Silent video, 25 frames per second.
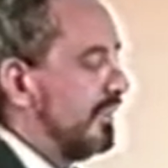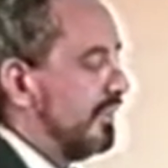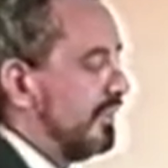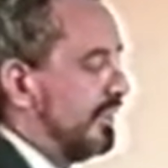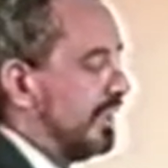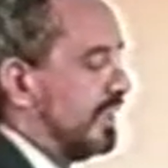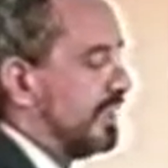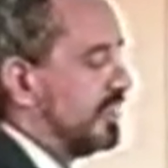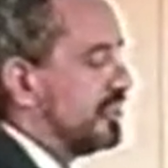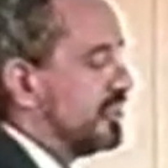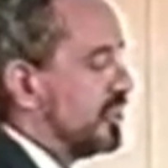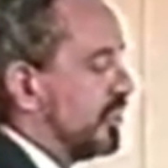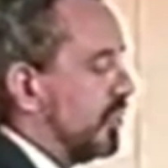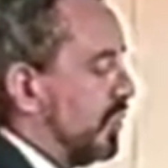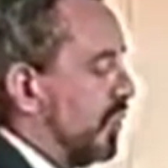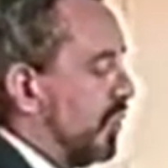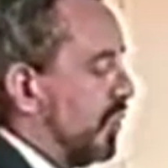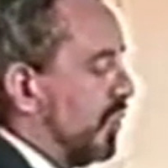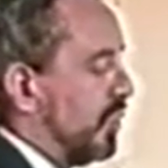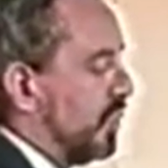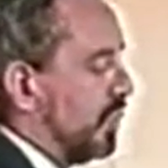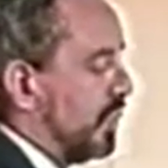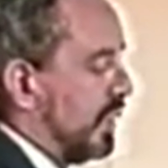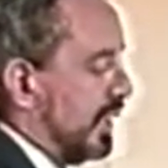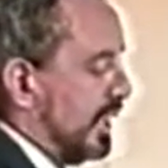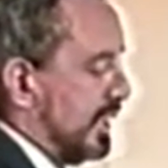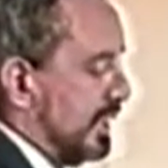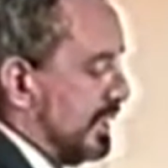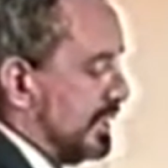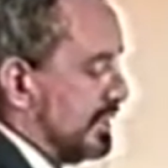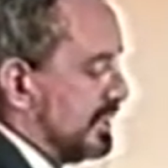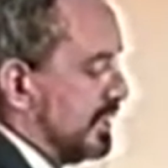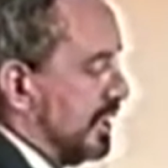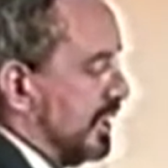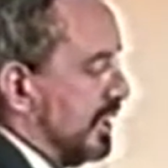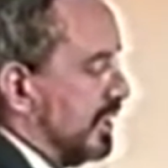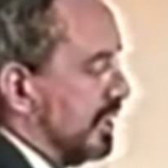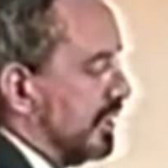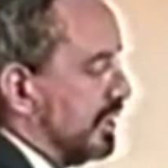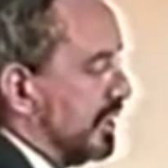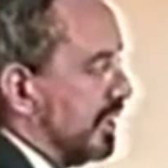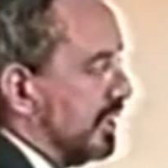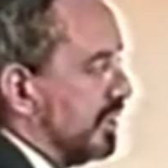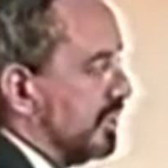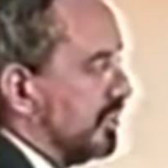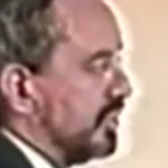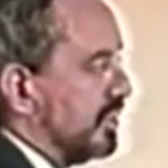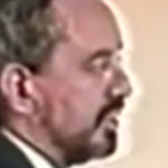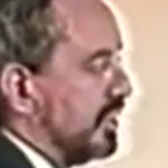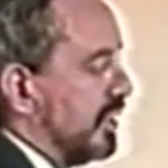Things are always
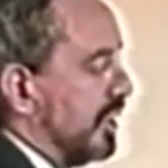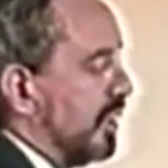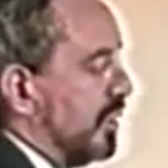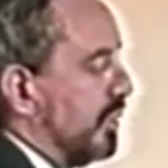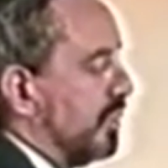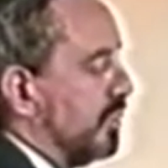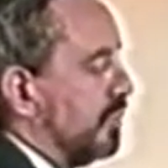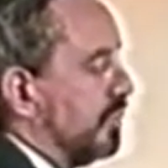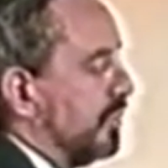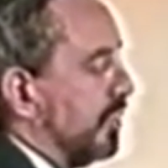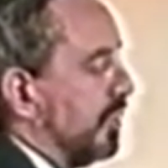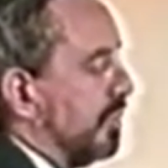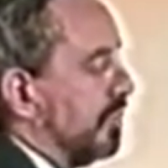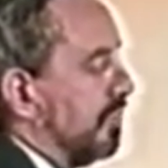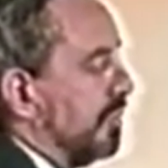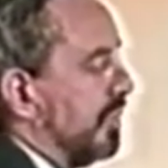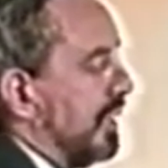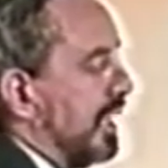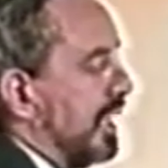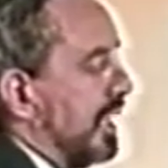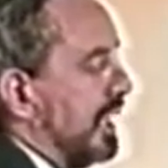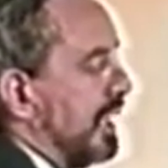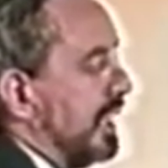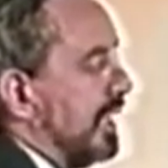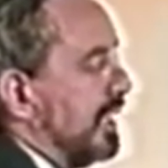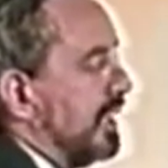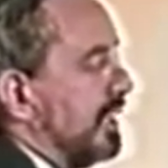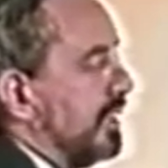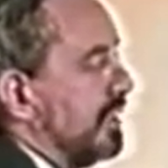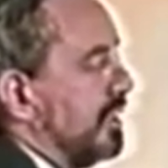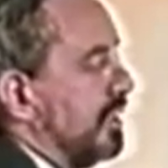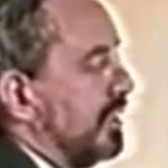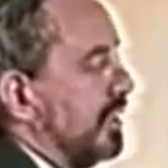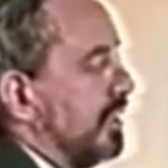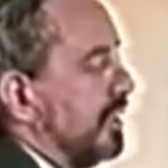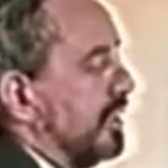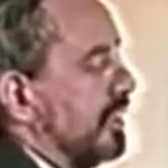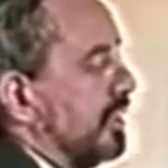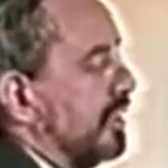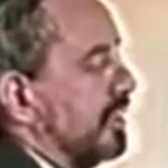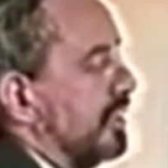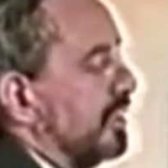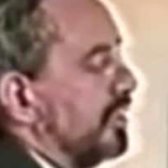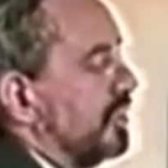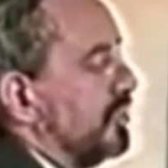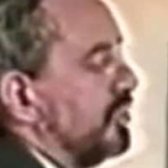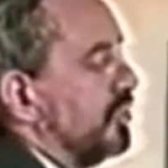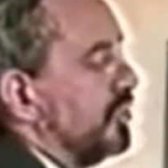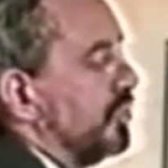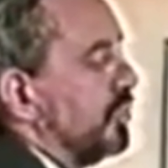going to go from bad
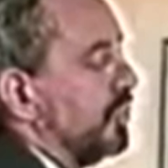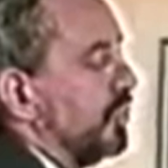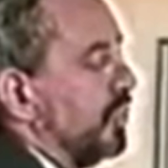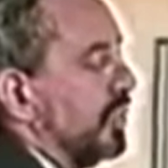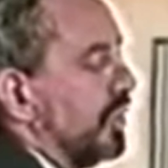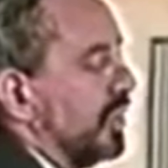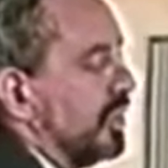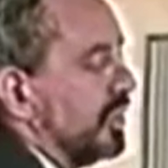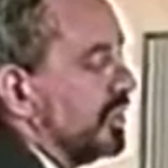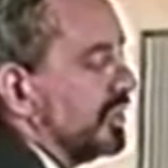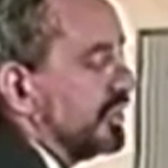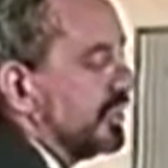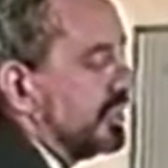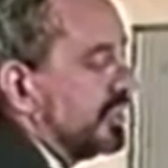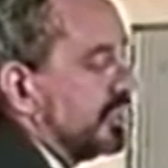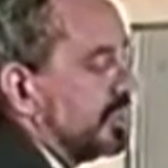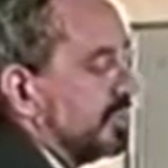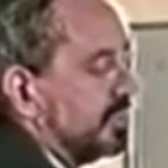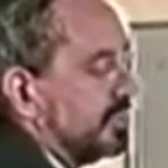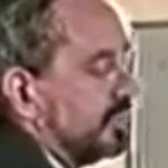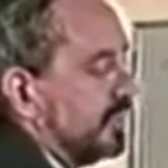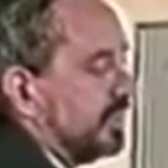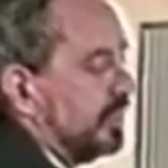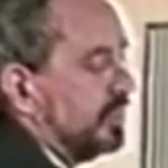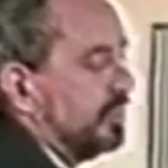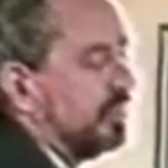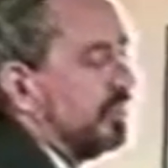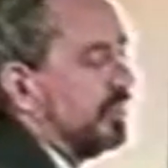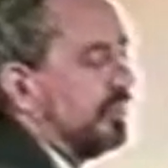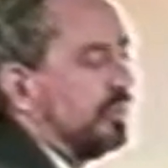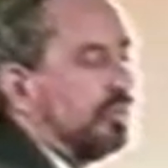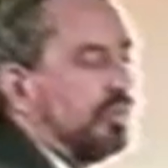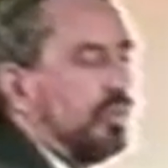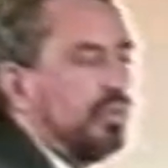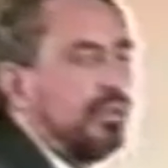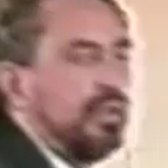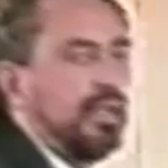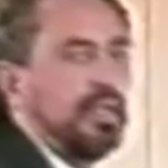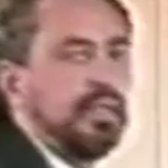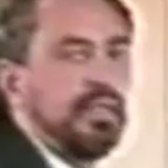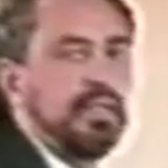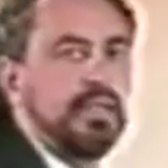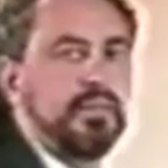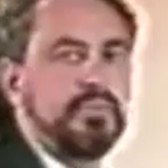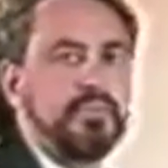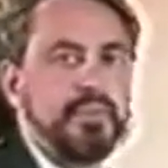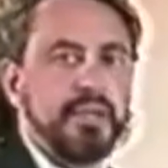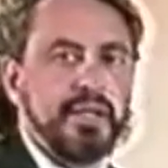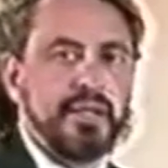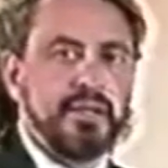to worse before they
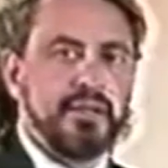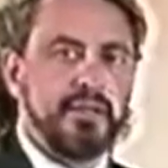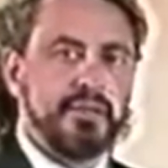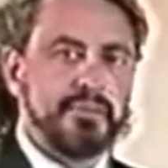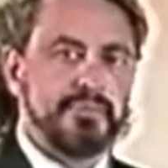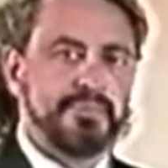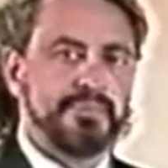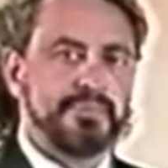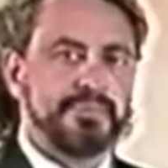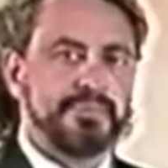get better.